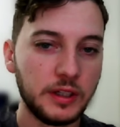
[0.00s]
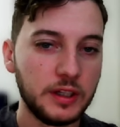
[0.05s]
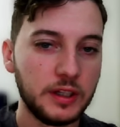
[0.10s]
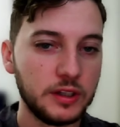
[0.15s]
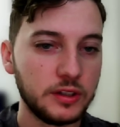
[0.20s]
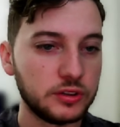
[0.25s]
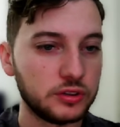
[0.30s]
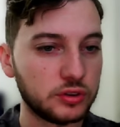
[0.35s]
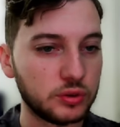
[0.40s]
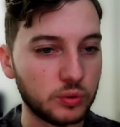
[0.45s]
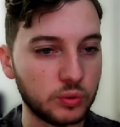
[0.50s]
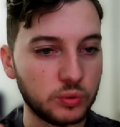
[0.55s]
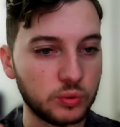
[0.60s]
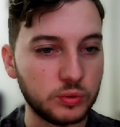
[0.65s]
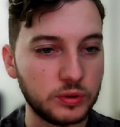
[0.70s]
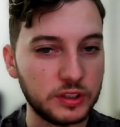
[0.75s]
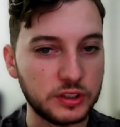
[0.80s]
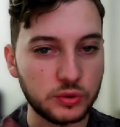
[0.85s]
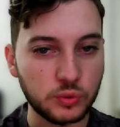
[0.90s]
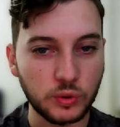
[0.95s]
So
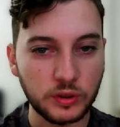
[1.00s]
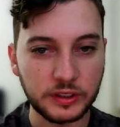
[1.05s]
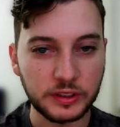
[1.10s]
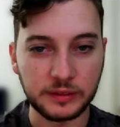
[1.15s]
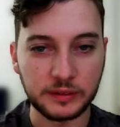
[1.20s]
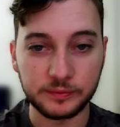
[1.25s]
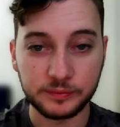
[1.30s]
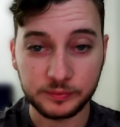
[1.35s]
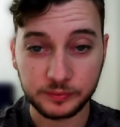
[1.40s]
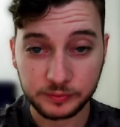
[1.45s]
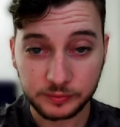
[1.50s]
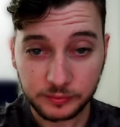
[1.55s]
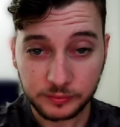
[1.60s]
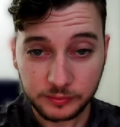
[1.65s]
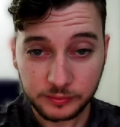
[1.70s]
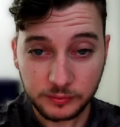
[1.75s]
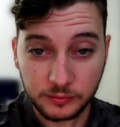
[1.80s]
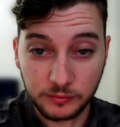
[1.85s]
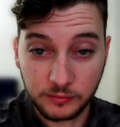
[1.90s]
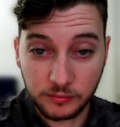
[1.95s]
it's working.
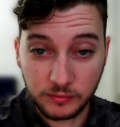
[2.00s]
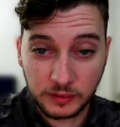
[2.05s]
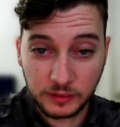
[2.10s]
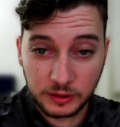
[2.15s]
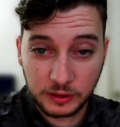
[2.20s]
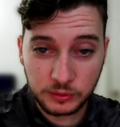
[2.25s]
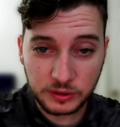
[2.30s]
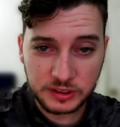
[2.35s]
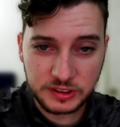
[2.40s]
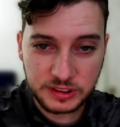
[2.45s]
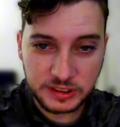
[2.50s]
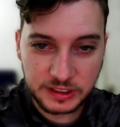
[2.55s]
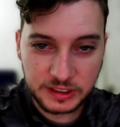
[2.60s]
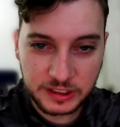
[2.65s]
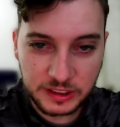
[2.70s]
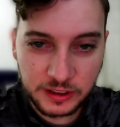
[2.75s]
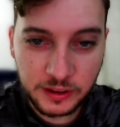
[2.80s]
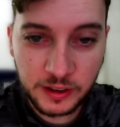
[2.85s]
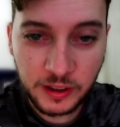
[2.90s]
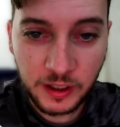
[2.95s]
You can see
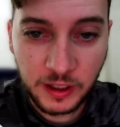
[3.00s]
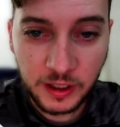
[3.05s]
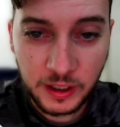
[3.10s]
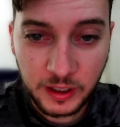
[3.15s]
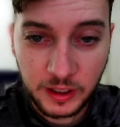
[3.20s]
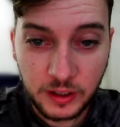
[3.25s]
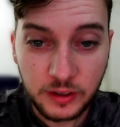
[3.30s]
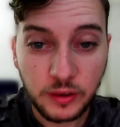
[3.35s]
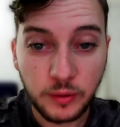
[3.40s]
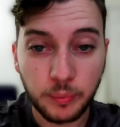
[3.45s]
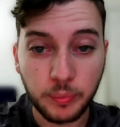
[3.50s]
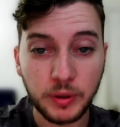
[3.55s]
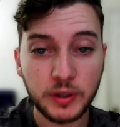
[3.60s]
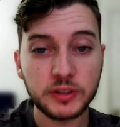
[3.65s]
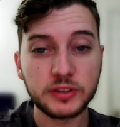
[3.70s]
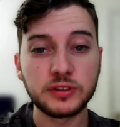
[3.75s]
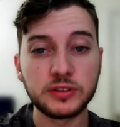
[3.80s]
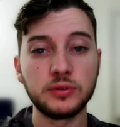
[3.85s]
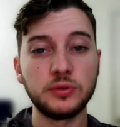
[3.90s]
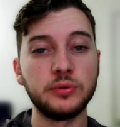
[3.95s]
here the
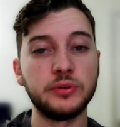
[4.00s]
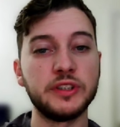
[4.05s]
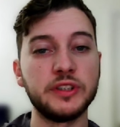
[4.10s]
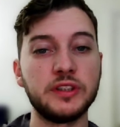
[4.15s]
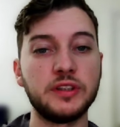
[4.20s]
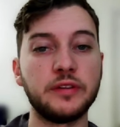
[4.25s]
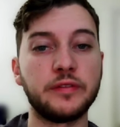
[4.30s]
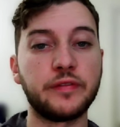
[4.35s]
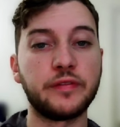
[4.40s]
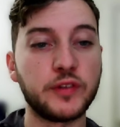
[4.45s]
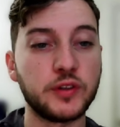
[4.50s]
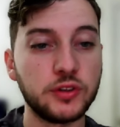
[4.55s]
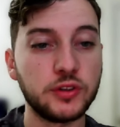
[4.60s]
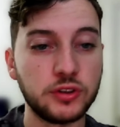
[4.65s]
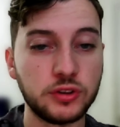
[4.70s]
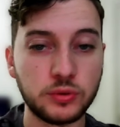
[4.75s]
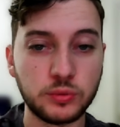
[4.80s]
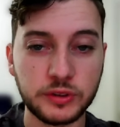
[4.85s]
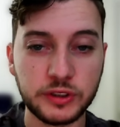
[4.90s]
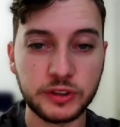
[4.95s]
person who did the
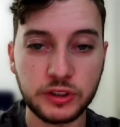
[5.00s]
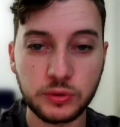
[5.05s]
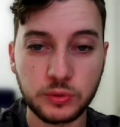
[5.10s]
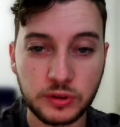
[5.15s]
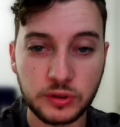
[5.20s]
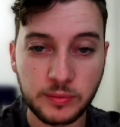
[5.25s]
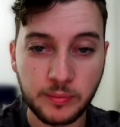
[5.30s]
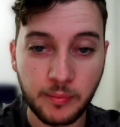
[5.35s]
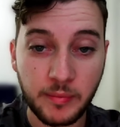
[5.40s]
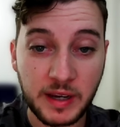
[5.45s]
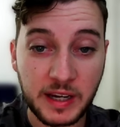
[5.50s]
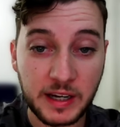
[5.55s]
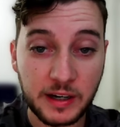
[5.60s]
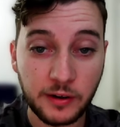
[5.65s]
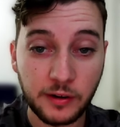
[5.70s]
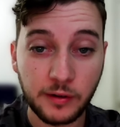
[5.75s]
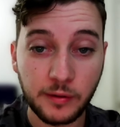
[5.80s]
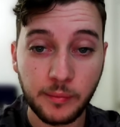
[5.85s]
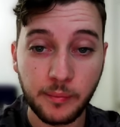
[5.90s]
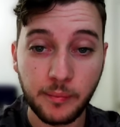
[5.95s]
first wish was
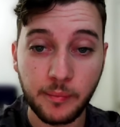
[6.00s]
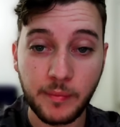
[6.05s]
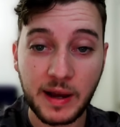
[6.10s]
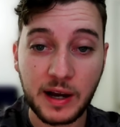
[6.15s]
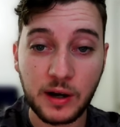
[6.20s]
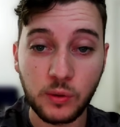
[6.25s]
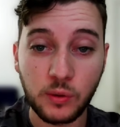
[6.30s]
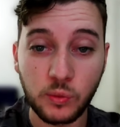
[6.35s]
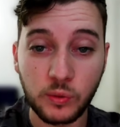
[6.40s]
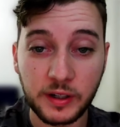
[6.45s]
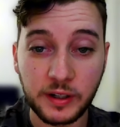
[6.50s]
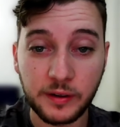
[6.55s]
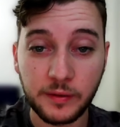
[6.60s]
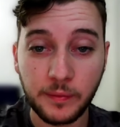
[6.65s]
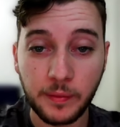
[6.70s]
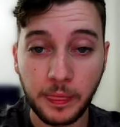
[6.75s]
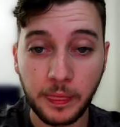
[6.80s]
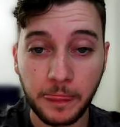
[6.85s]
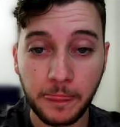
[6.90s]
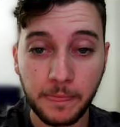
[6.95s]
Mayor Malware,
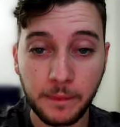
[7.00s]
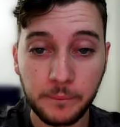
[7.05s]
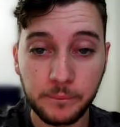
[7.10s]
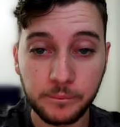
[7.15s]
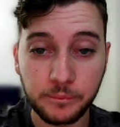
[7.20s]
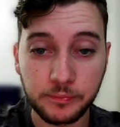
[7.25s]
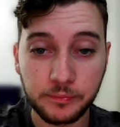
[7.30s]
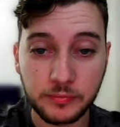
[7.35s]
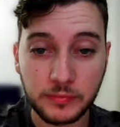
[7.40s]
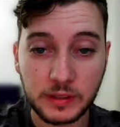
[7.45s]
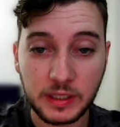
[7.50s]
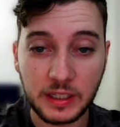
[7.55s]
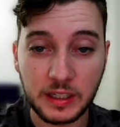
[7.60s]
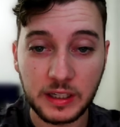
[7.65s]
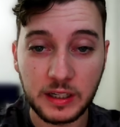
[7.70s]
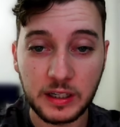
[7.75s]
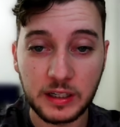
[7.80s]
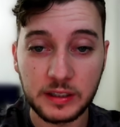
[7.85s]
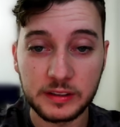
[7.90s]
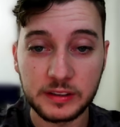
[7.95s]

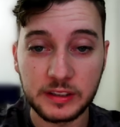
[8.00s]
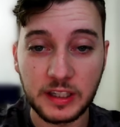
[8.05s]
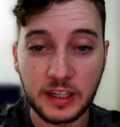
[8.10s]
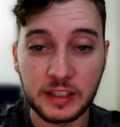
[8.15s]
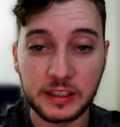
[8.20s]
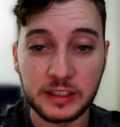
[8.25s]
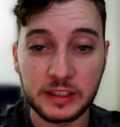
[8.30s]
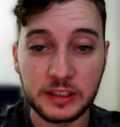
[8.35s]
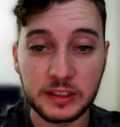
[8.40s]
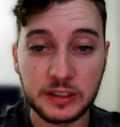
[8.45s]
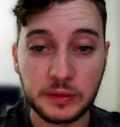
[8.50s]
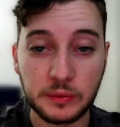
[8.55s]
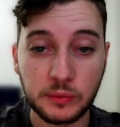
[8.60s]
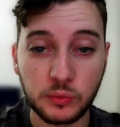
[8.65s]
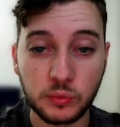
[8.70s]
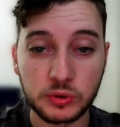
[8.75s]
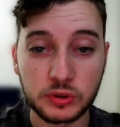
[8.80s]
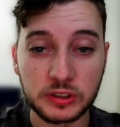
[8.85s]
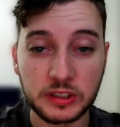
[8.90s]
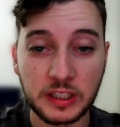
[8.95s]
and he
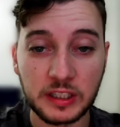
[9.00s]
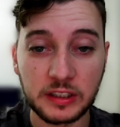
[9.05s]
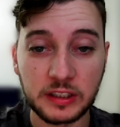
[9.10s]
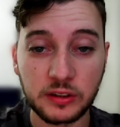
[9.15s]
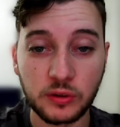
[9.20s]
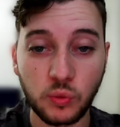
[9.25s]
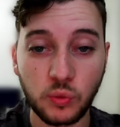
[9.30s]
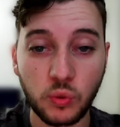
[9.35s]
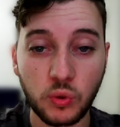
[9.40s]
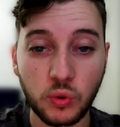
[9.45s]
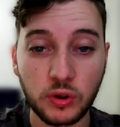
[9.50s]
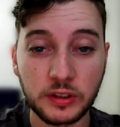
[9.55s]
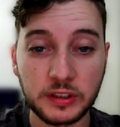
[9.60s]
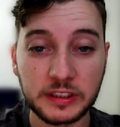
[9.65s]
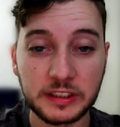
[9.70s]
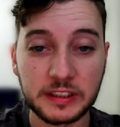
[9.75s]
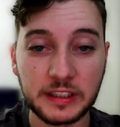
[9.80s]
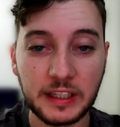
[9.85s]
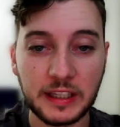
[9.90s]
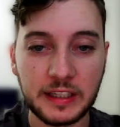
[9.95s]
was getting the
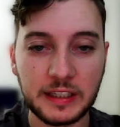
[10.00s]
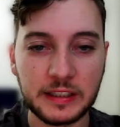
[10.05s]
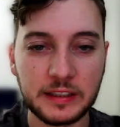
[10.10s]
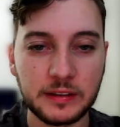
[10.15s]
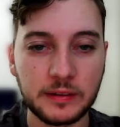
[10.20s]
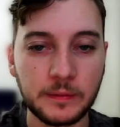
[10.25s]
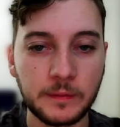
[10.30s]
Wardy Kane.